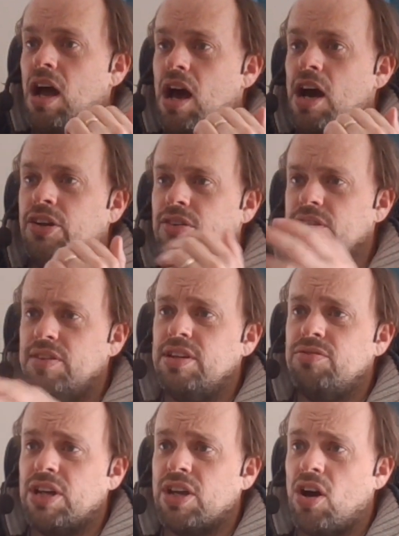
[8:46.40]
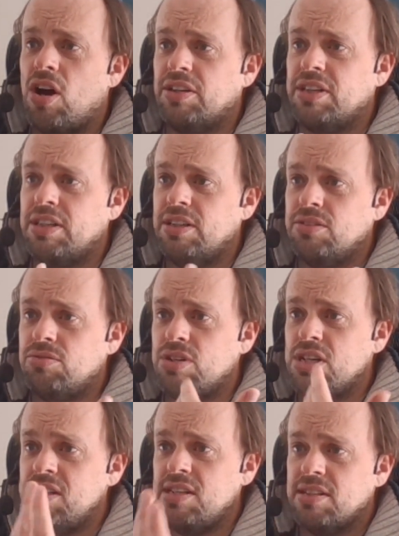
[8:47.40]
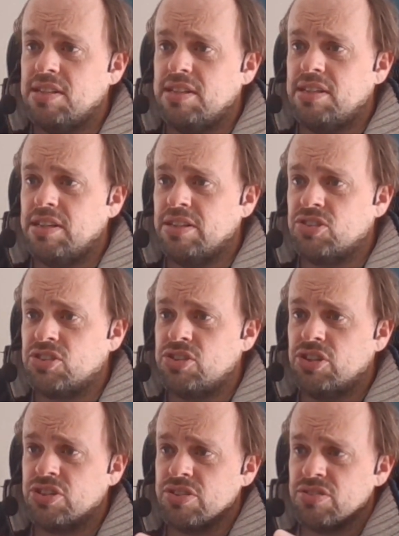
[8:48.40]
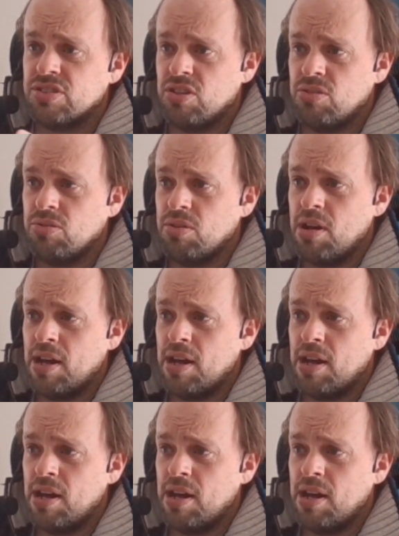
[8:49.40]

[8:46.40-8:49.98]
Another thing regarding reading the instructions, so